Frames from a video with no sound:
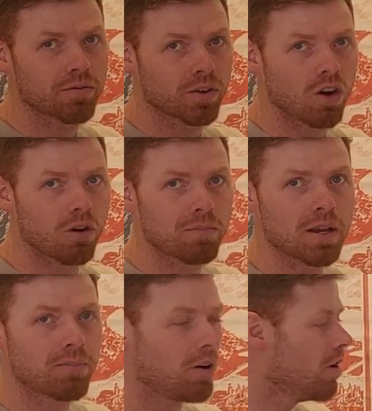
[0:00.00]
for all
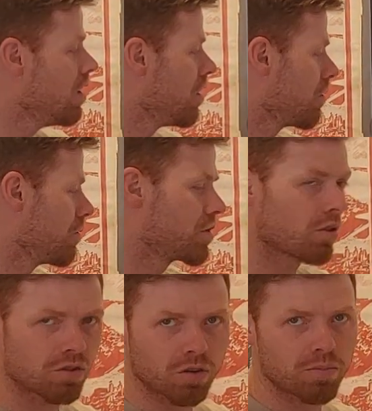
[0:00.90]
people through
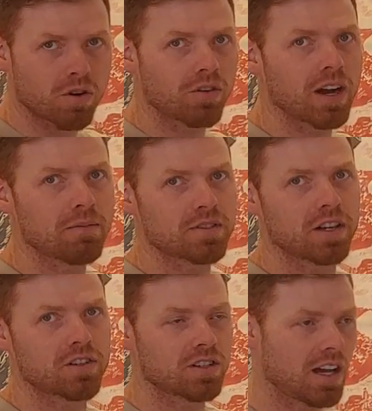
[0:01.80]
social programs
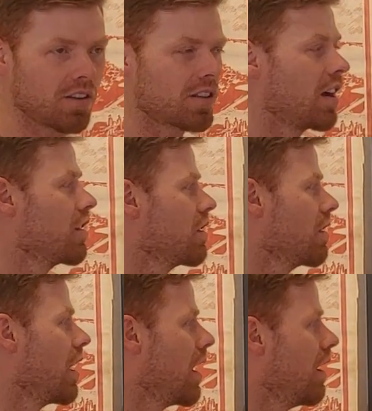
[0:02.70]
such as
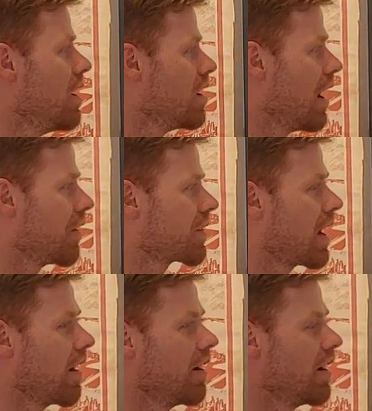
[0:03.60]

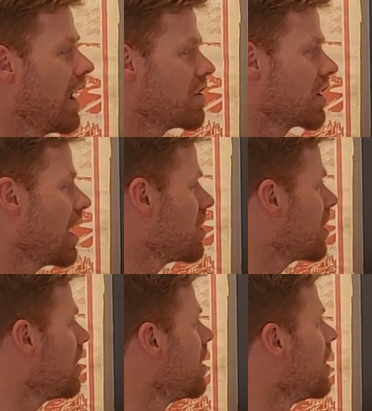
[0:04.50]
healthcare and
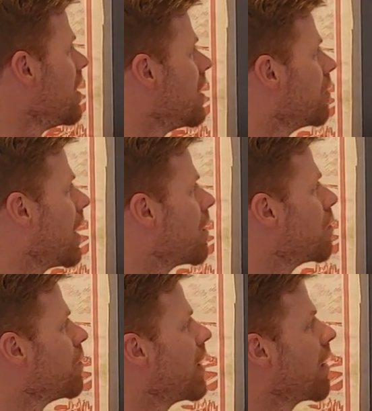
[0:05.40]
education,
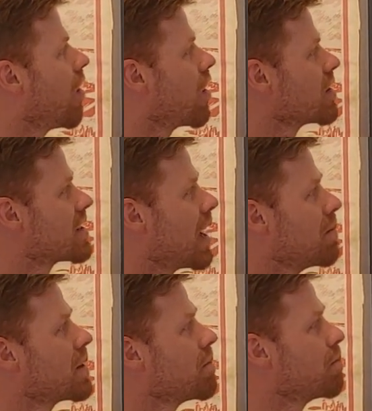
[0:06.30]
right? There are
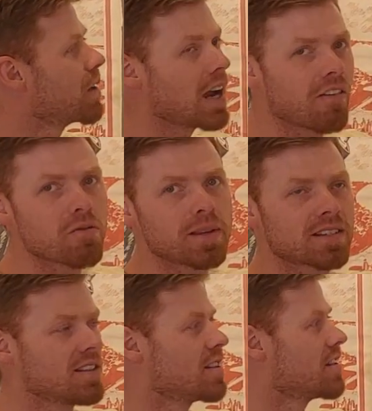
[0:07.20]
some
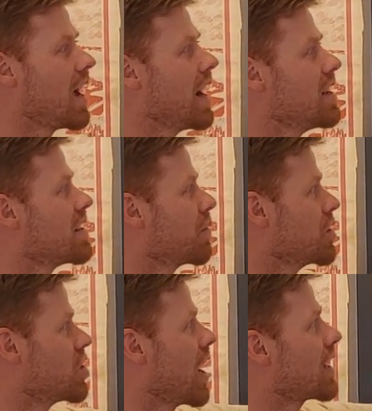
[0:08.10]
governments and societies that
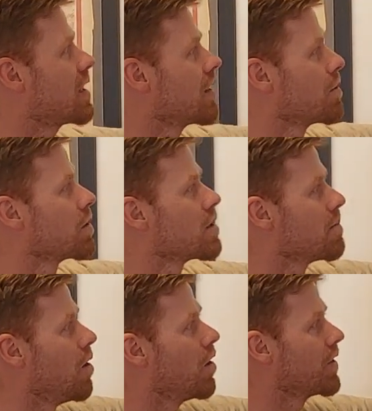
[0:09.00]
rejected
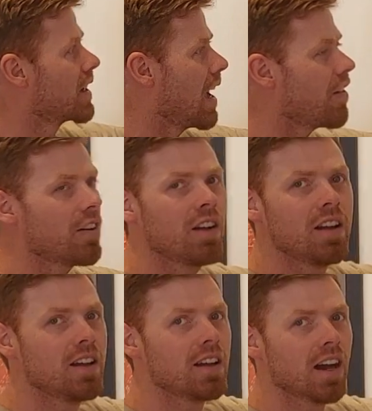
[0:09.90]
liberalism
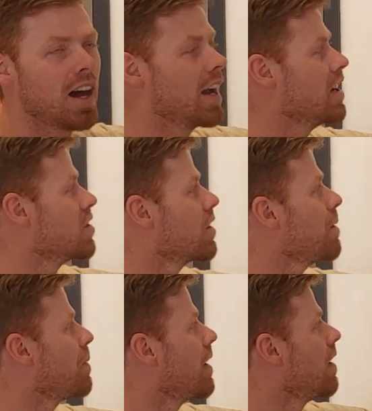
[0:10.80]
altogether in Europe